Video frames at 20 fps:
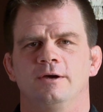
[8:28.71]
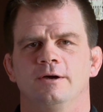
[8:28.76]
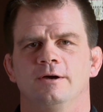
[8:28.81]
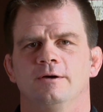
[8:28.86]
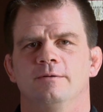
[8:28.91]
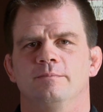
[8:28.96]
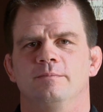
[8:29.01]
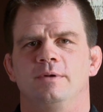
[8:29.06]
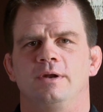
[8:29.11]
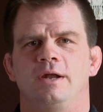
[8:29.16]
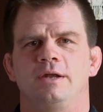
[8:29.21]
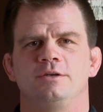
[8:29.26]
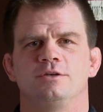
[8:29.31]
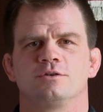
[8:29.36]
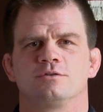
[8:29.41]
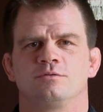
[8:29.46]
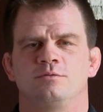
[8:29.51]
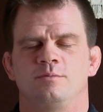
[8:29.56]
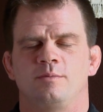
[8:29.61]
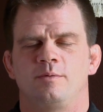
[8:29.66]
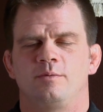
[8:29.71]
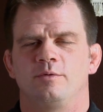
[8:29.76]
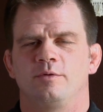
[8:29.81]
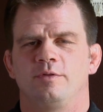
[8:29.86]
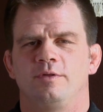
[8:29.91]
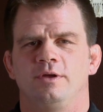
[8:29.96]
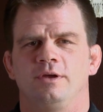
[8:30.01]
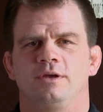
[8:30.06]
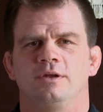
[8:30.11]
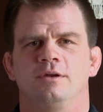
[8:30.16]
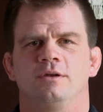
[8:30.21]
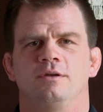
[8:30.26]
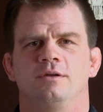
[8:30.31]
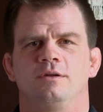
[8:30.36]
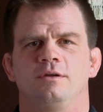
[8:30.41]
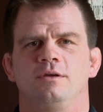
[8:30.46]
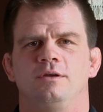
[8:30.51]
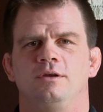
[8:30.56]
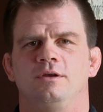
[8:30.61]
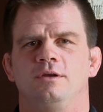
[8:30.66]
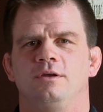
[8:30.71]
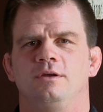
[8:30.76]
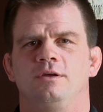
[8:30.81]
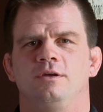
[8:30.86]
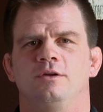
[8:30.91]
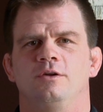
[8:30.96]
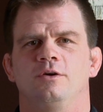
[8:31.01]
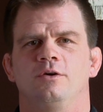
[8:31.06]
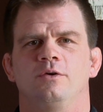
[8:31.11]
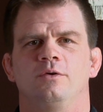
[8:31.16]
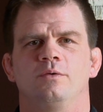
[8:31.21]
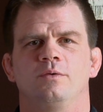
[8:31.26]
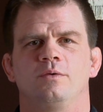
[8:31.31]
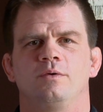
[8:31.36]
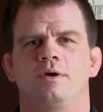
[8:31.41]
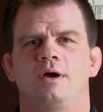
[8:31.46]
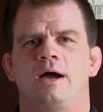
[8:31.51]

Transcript: Um, and I just remember thinking, you know,